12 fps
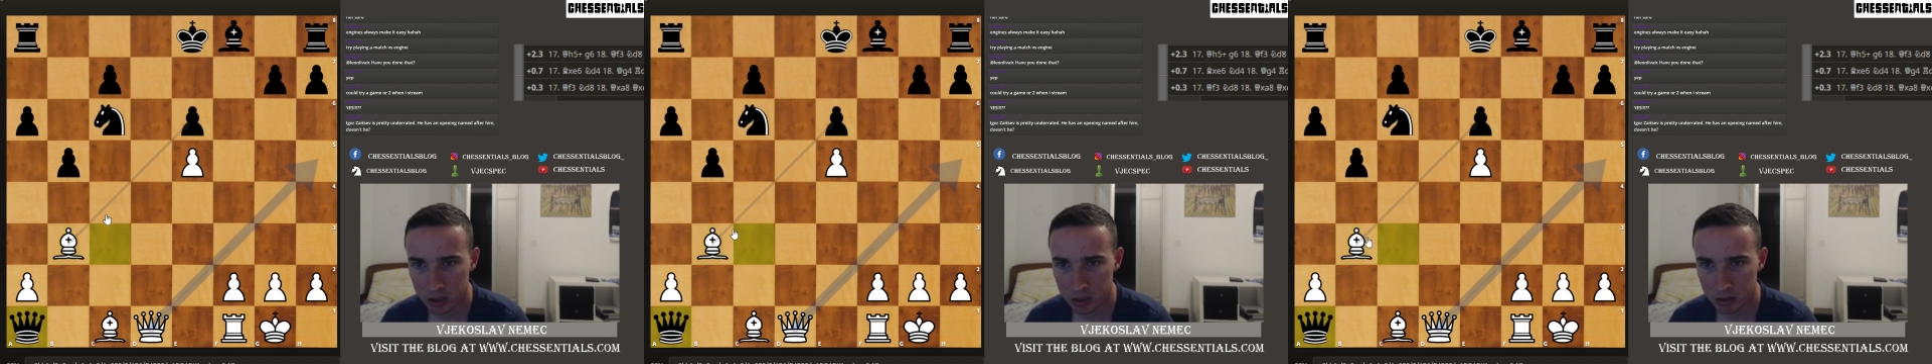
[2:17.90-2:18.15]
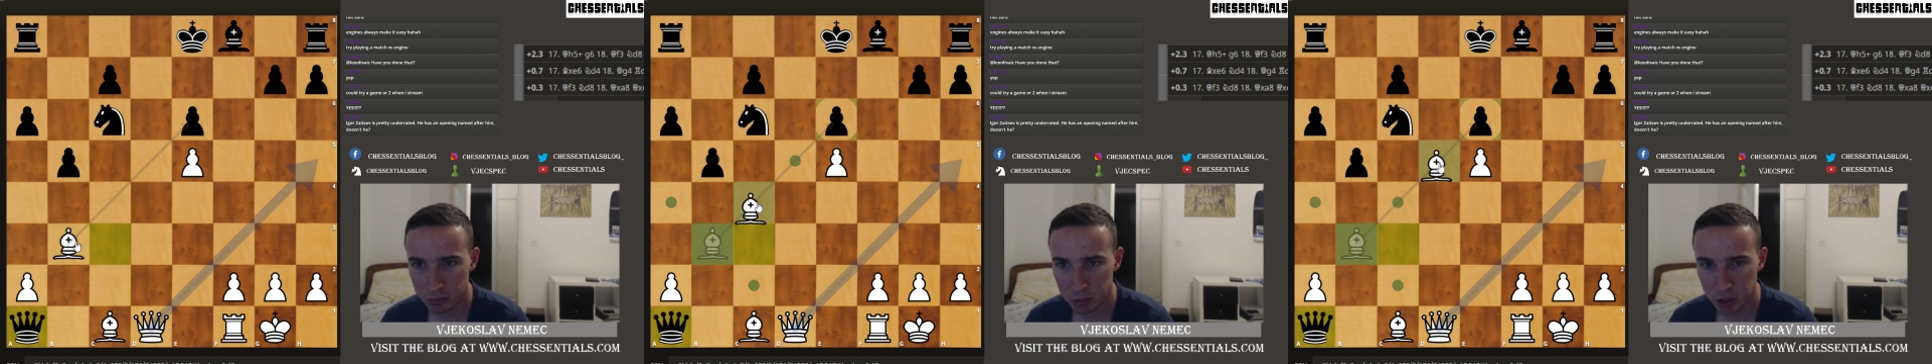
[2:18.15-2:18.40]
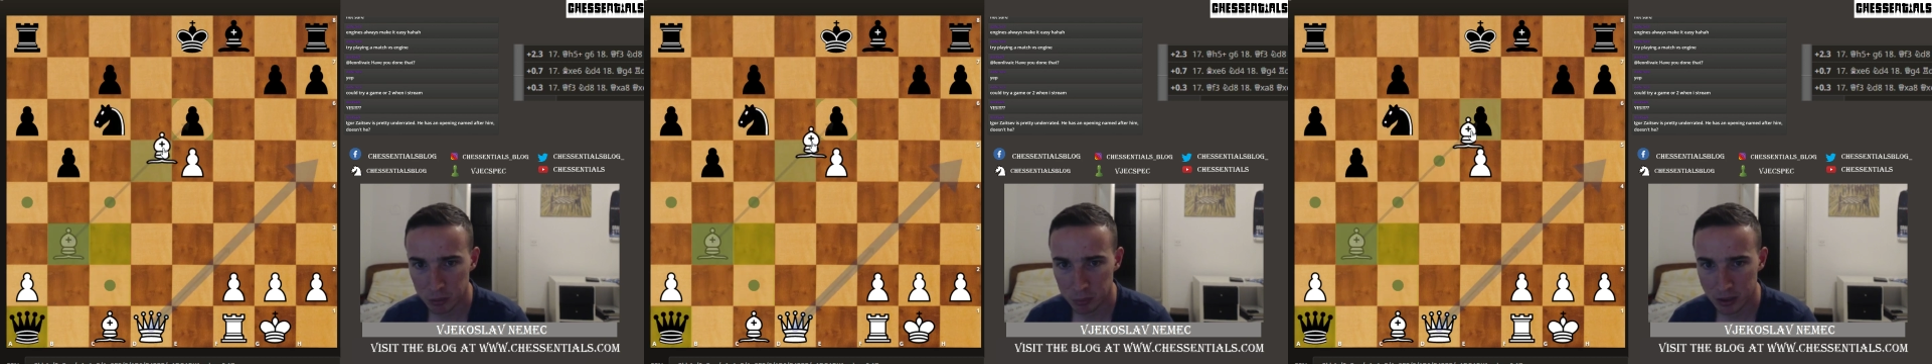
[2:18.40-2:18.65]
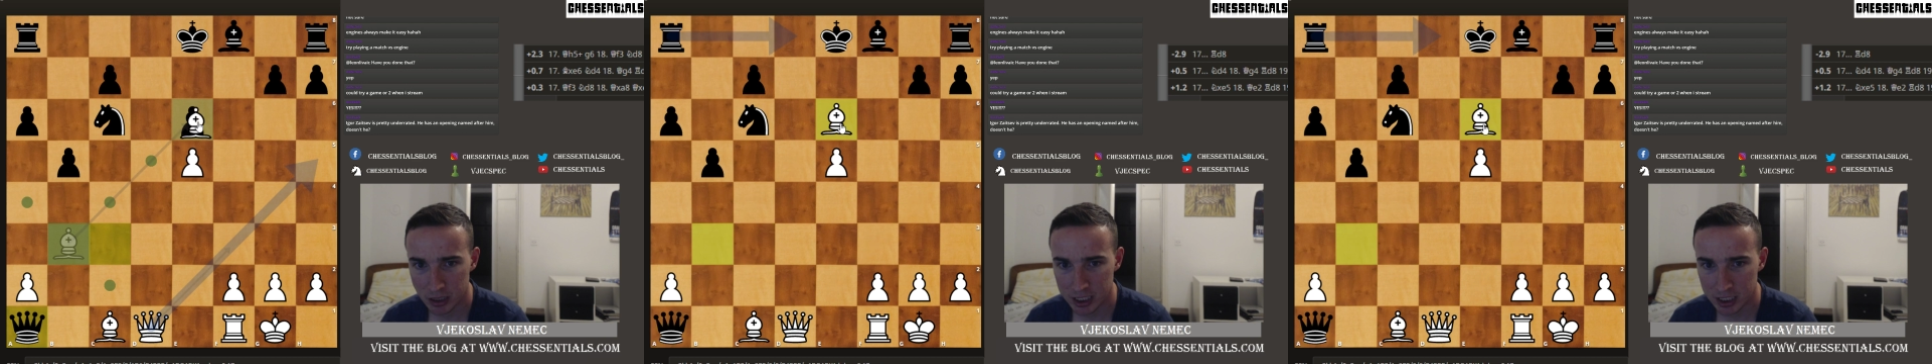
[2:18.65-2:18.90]
Bishop
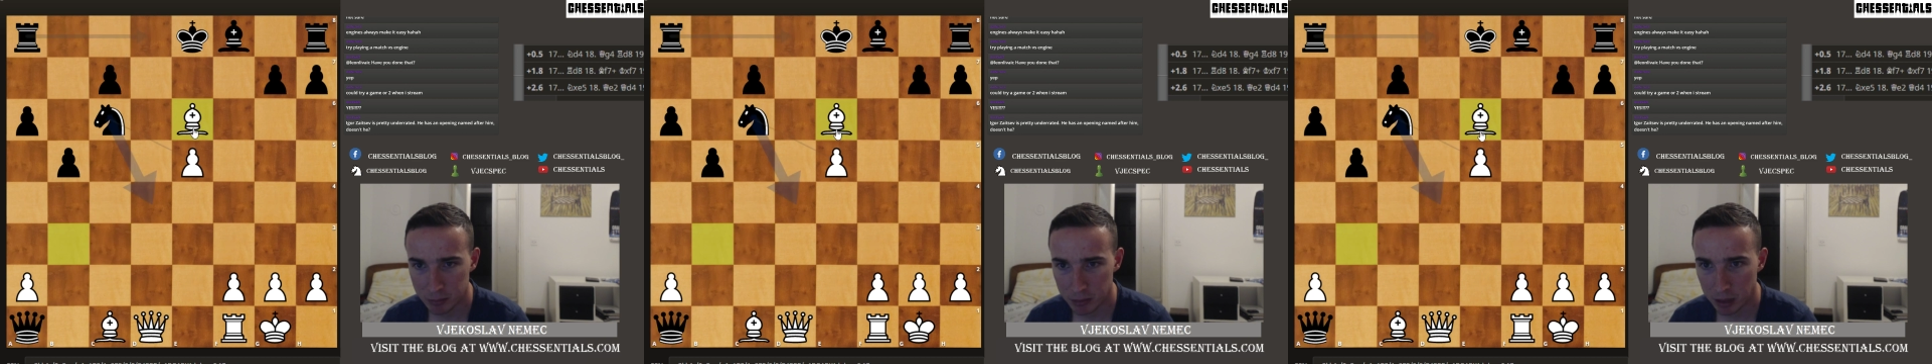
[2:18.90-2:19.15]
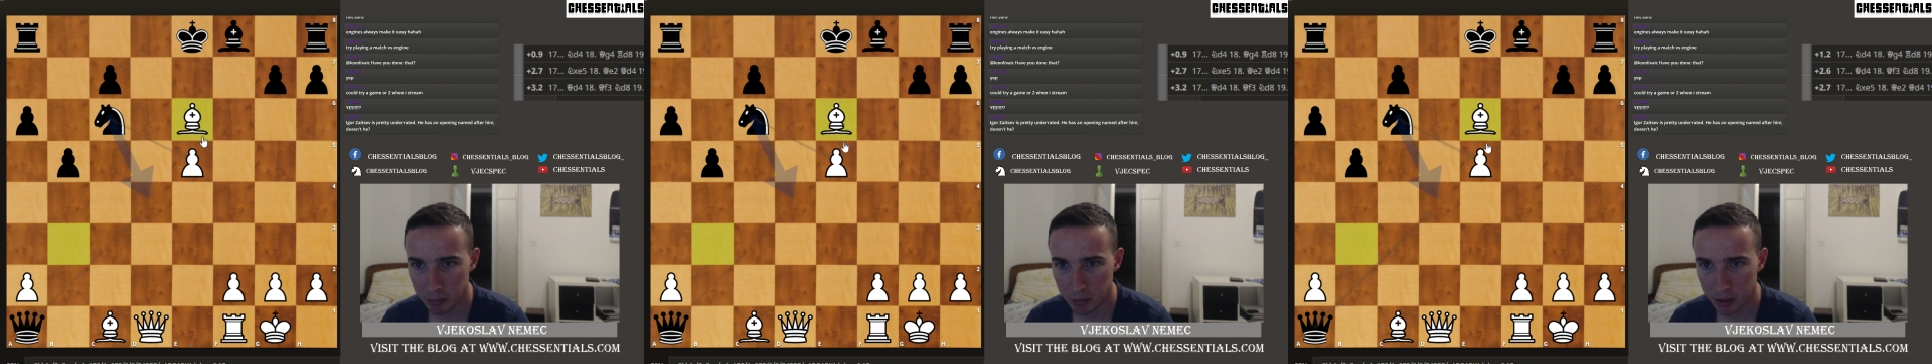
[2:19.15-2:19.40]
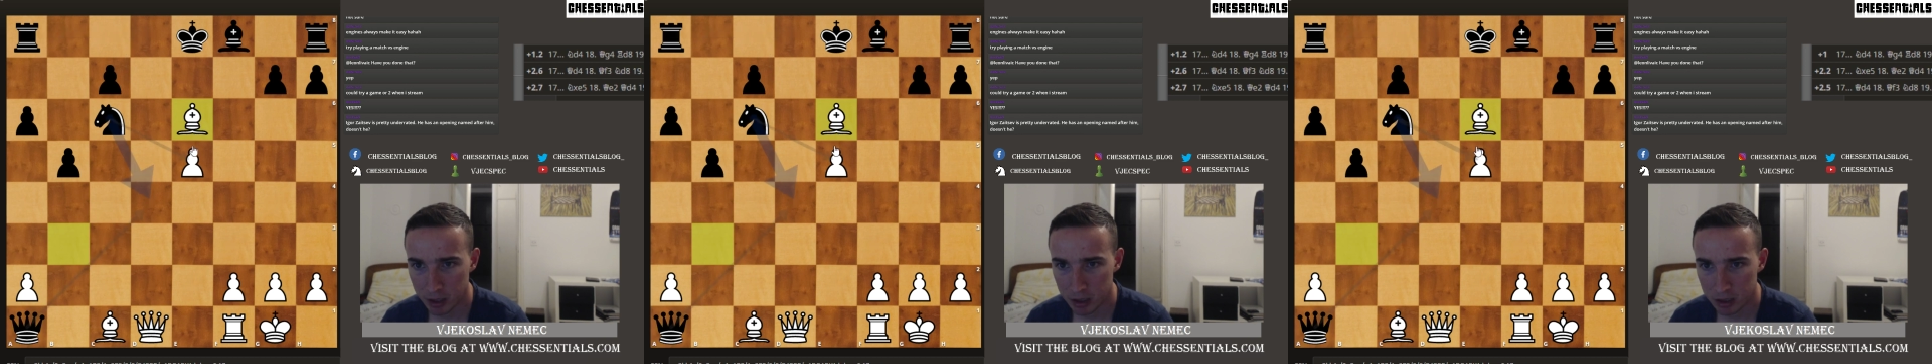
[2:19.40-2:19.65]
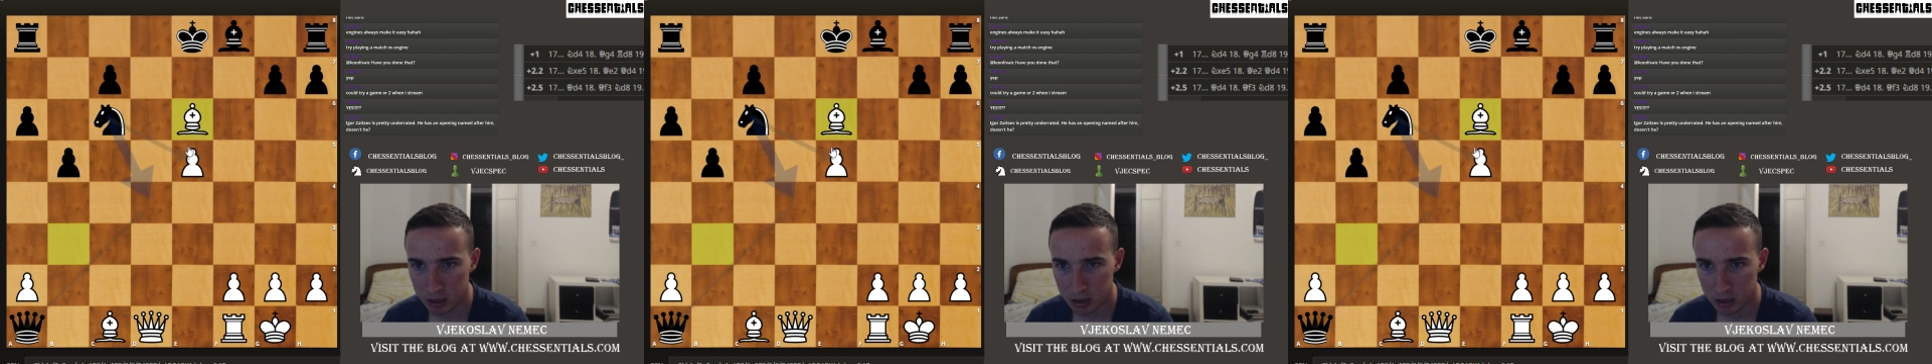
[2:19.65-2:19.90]
e6 maybe.
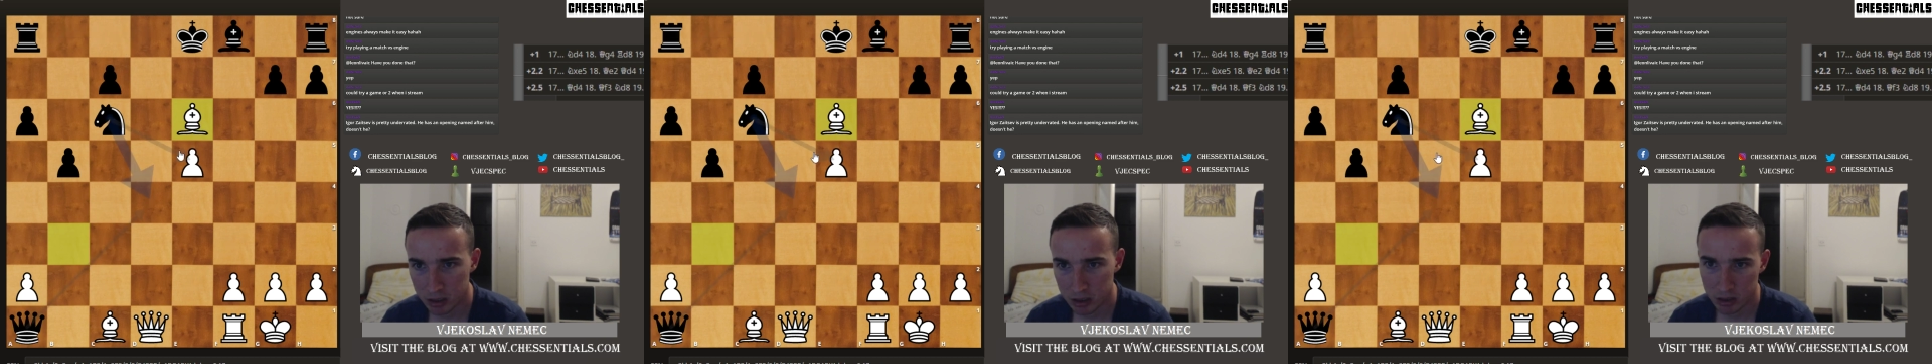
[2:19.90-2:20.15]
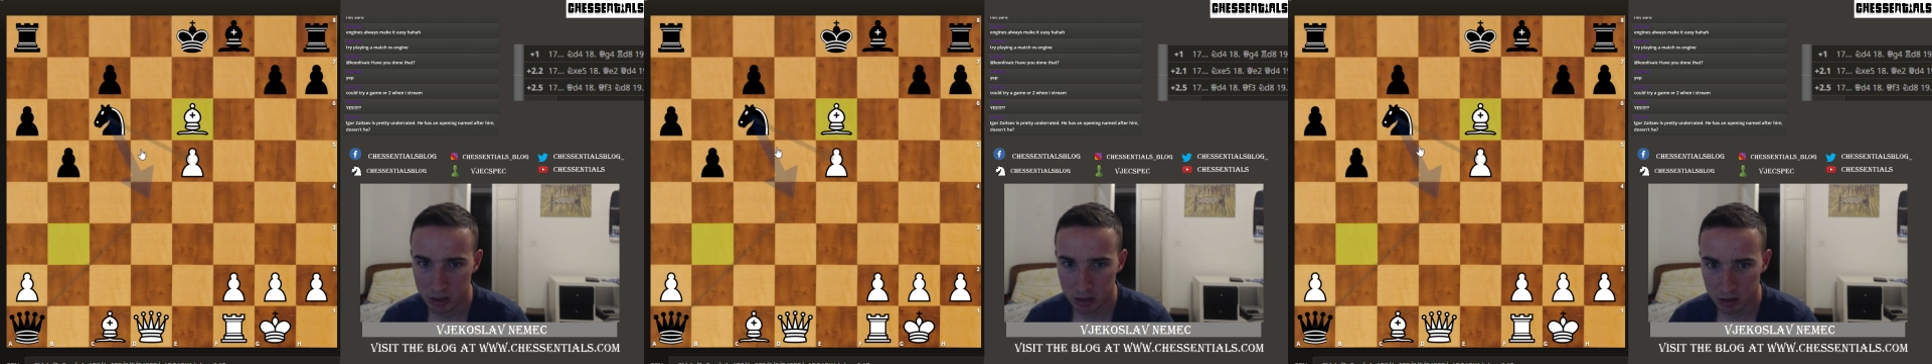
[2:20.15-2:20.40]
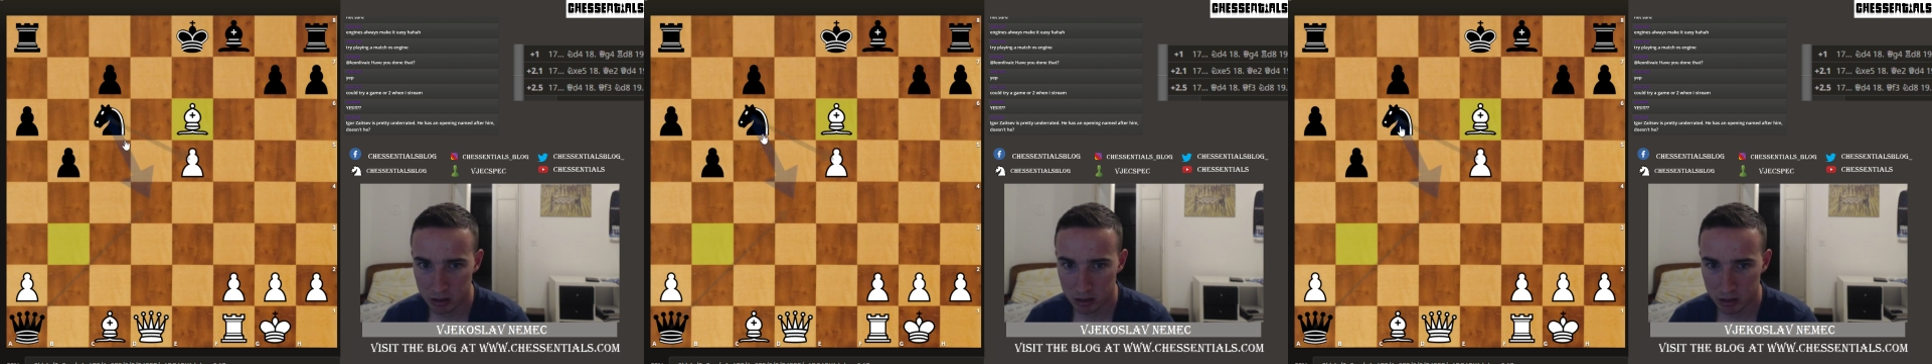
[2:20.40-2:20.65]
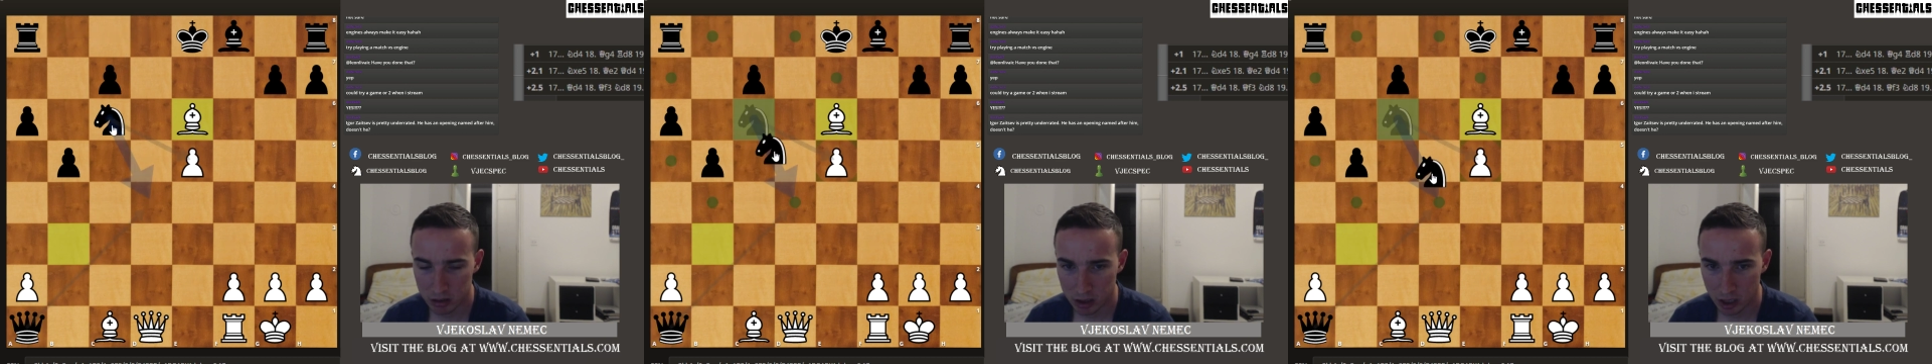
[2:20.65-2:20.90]

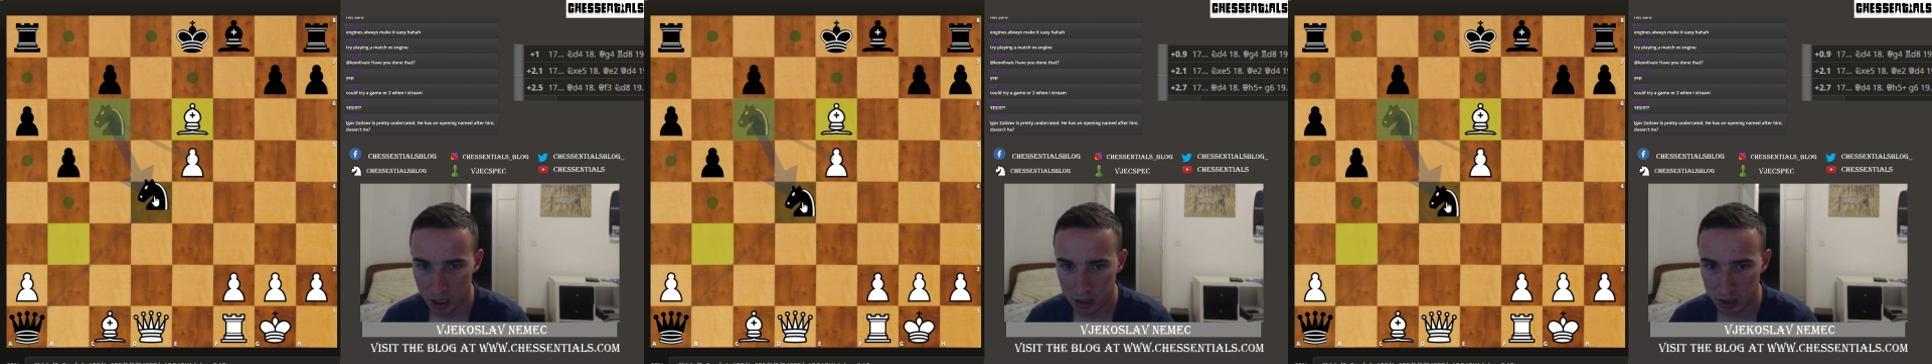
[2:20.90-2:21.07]
Knight